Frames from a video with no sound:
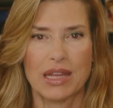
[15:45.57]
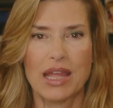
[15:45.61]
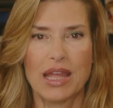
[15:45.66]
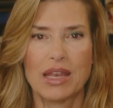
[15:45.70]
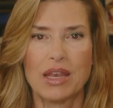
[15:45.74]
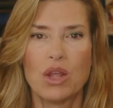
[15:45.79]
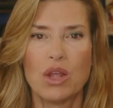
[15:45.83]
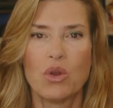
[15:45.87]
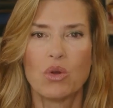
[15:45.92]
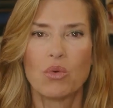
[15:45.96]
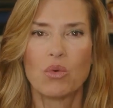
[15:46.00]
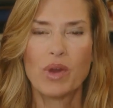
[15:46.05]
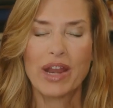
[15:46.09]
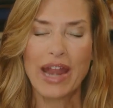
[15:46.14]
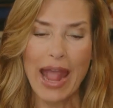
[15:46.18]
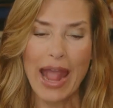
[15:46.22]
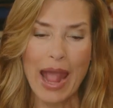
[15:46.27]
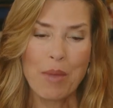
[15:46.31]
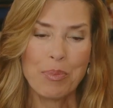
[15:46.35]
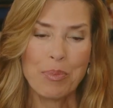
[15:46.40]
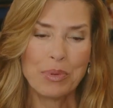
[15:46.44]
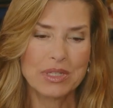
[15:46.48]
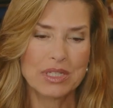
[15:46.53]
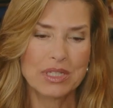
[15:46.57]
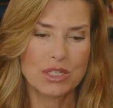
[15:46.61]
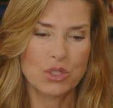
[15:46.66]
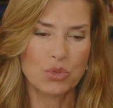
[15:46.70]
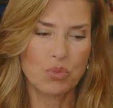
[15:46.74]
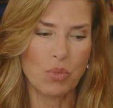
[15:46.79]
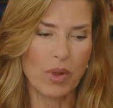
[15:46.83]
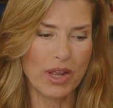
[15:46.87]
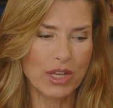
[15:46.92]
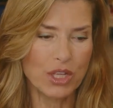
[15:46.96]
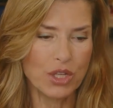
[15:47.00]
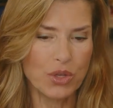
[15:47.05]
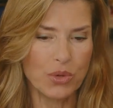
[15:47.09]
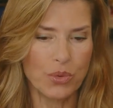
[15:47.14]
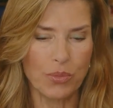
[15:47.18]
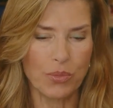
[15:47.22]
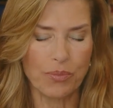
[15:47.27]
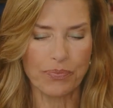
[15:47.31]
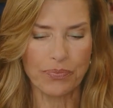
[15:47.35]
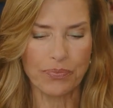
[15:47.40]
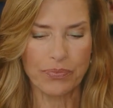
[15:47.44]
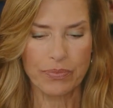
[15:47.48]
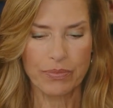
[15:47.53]
And what happens is when
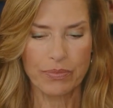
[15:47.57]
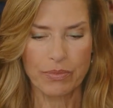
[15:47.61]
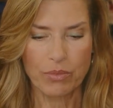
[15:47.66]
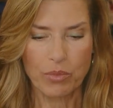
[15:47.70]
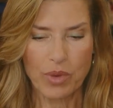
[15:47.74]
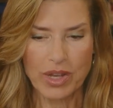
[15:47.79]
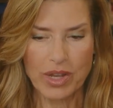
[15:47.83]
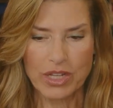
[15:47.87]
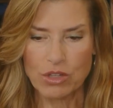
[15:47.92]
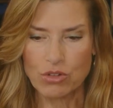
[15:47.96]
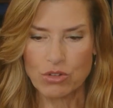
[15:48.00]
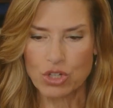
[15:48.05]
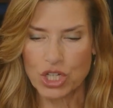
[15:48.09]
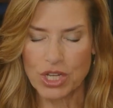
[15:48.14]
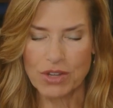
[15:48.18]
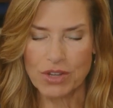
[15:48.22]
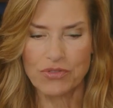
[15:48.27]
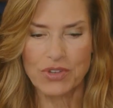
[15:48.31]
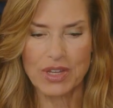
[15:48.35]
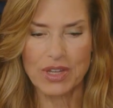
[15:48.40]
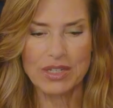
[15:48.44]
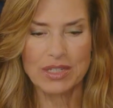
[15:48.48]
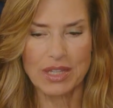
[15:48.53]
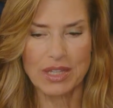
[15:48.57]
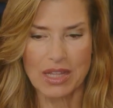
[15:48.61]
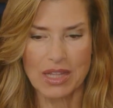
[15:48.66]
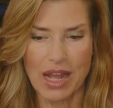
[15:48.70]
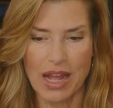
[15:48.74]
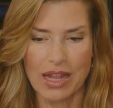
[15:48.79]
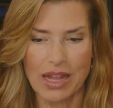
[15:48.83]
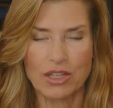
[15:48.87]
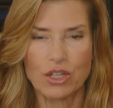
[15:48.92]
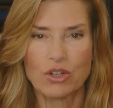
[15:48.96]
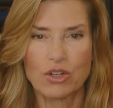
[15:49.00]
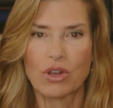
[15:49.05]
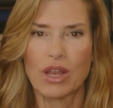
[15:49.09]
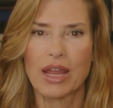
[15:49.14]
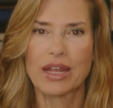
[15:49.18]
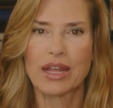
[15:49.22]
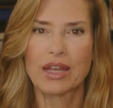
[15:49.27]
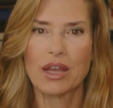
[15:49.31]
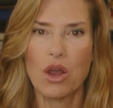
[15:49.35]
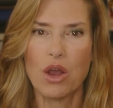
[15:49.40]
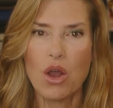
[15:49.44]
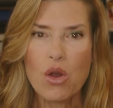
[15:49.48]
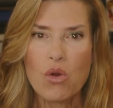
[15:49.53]
you shift into that and you're
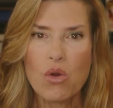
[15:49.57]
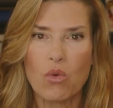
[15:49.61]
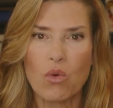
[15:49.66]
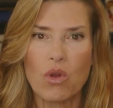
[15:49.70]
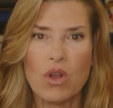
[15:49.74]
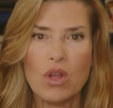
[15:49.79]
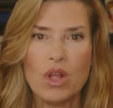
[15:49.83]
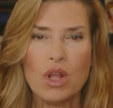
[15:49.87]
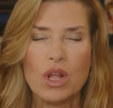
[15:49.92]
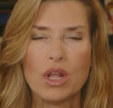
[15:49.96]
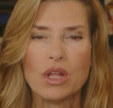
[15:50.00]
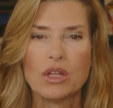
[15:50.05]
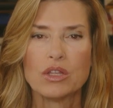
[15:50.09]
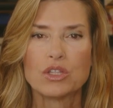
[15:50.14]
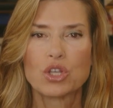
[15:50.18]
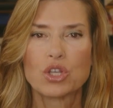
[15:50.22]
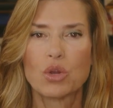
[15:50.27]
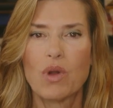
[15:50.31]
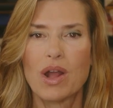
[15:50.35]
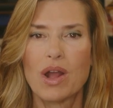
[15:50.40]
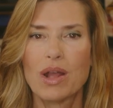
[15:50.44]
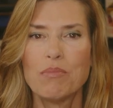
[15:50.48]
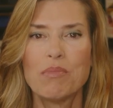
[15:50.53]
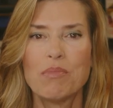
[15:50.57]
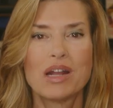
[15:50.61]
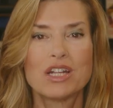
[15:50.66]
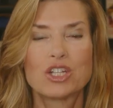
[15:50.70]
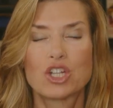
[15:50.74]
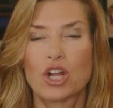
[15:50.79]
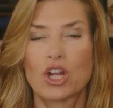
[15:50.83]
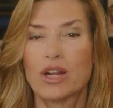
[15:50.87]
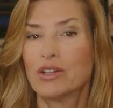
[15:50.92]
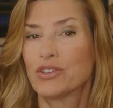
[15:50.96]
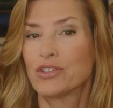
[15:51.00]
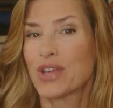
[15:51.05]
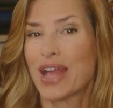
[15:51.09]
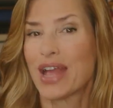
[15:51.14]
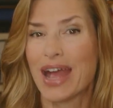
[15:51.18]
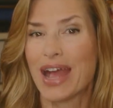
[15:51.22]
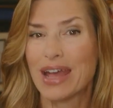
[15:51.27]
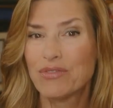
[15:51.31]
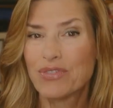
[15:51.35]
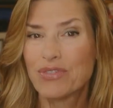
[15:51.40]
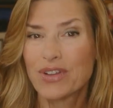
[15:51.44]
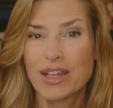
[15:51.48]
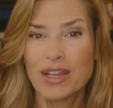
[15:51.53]
like, oh, so I'm my child's
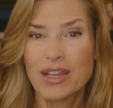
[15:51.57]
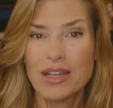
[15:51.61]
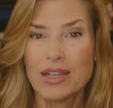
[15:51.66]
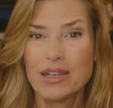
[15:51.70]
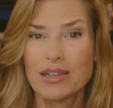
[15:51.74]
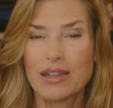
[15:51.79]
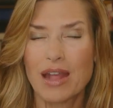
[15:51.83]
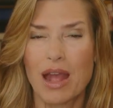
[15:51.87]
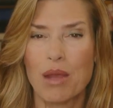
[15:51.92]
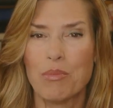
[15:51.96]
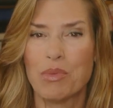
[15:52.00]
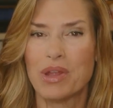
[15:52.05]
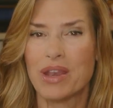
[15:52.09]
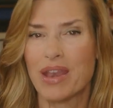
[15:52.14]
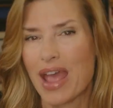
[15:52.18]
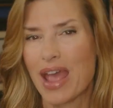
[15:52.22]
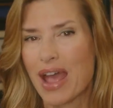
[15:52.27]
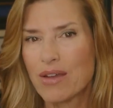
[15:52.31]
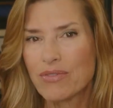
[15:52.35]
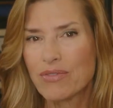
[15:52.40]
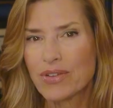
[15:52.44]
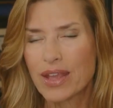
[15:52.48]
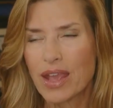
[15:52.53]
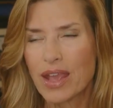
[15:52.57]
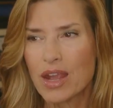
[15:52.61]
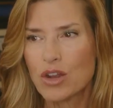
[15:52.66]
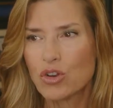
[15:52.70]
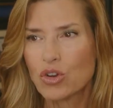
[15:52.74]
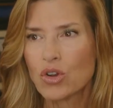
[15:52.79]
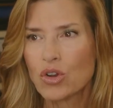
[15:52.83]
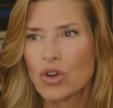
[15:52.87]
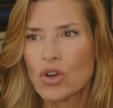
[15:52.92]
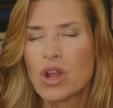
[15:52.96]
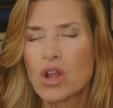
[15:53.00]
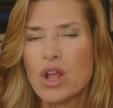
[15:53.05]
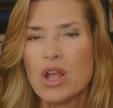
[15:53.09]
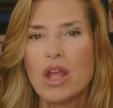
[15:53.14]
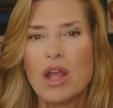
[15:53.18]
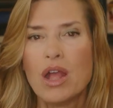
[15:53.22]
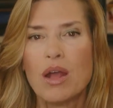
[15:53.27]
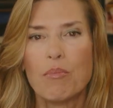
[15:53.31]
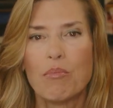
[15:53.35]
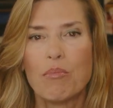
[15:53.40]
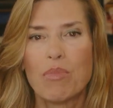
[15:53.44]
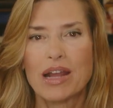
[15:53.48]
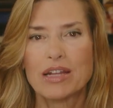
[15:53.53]
advocate. I'm a navigator.
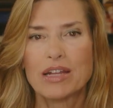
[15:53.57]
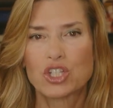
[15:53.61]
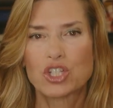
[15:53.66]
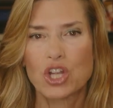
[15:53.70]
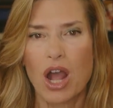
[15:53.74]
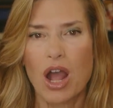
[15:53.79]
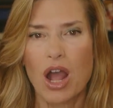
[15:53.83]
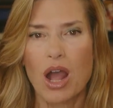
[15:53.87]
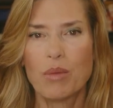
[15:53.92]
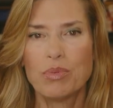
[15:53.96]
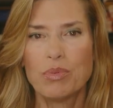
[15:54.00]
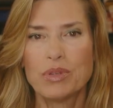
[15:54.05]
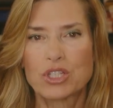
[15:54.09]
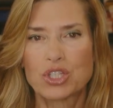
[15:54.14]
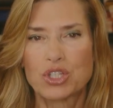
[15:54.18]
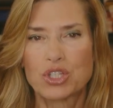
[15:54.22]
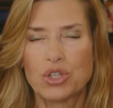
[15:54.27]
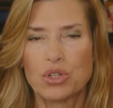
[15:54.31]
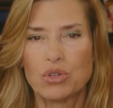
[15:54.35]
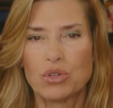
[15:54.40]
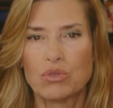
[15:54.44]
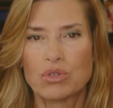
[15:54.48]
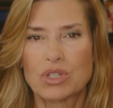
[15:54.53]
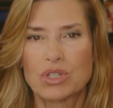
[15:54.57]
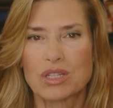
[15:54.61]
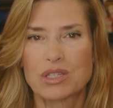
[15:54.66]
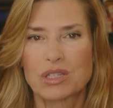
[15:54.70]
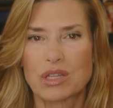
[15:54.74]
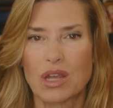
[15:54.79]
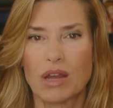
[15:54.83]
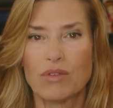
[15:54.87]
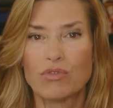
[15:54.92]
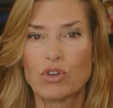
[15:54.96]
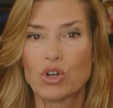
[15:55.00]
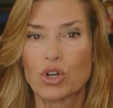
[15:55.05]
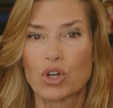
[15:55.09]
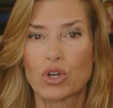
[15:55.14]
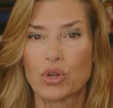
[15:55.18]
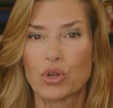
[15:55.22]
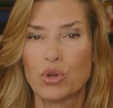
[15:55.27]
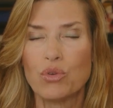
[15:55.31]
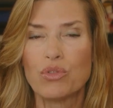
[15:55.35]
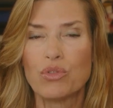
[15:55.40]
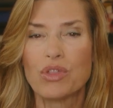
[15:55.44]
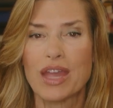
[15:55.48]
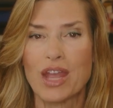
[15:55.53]
My job is to discover
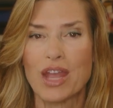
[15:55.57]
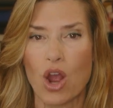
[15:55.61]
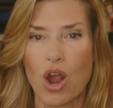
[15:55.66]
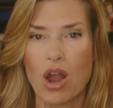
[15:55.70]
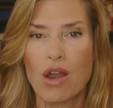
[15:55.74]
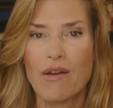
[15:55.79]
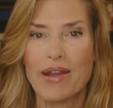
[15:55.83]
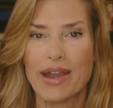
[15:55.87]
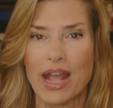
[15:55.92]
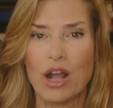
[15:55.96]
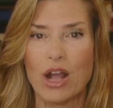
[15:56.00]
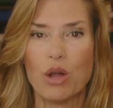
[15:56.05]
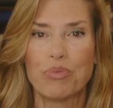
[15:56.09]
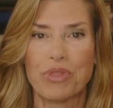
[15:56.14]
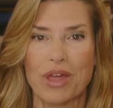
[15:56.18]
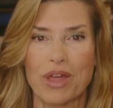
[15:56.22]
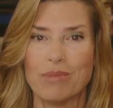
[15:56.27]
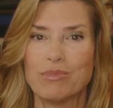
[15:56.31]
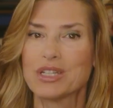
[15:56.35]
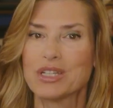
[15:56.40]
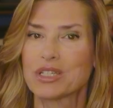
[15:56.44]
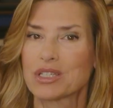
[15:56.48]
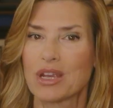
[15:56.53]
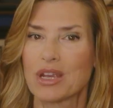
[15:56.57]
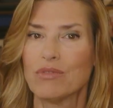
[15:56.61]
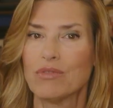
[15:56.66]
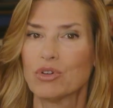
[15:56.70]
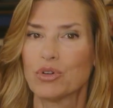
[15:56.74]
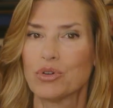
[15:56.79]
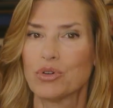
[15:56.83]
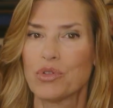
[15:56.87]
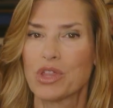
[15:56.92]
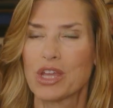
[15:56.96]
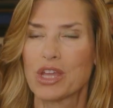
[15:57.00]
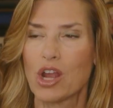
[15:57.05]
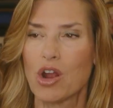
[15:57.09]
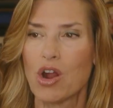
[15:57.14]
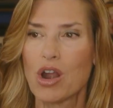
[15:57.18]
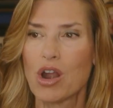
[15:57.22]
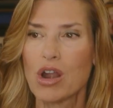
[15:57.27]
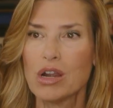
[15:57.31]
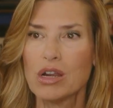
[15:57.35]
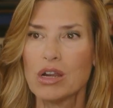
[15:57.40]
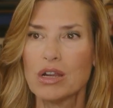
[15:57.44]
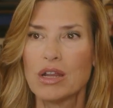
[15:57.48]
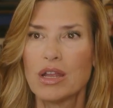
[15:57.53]
who they are and help them discover who they
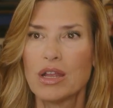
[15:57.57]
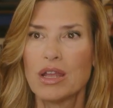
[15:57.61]
are.